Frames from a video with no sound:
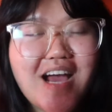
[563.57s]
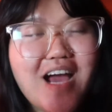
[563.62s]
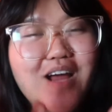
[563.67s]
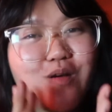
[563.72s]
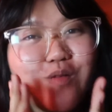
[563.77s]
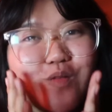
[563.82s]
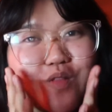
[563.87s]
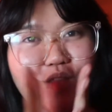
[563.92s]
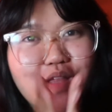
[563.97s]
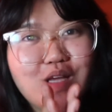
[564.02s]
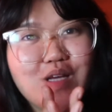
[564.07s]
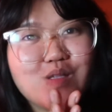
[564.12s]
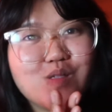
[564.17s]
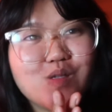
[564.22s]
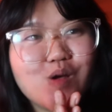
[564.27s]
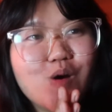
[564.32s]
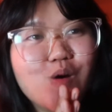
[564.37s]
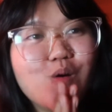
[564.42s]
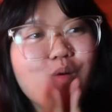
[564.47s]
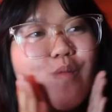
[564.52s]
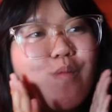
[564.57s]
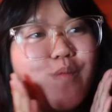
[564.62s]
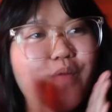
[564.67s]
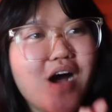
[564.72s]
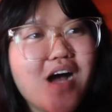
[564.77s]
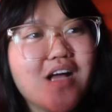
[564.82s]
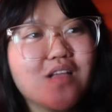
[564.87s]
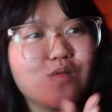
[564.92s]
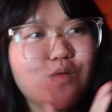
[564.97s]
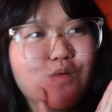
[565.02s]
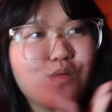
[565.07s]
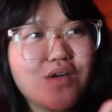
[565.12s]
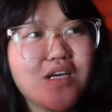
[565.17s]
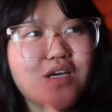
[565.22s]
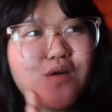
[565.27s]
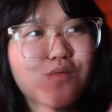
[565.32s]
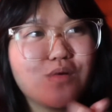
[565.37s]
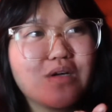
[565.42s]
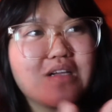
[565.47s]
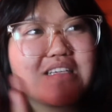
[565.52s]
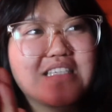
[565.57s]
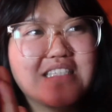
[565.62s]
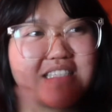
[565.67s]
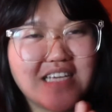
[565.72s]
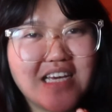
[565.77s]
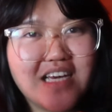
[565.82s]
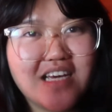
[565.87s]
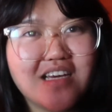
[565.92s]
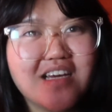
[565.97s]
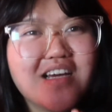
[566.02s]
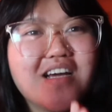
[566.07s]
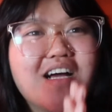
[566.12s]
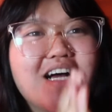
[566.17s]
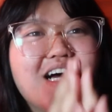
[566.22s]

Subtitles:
I don't think so, but we will see.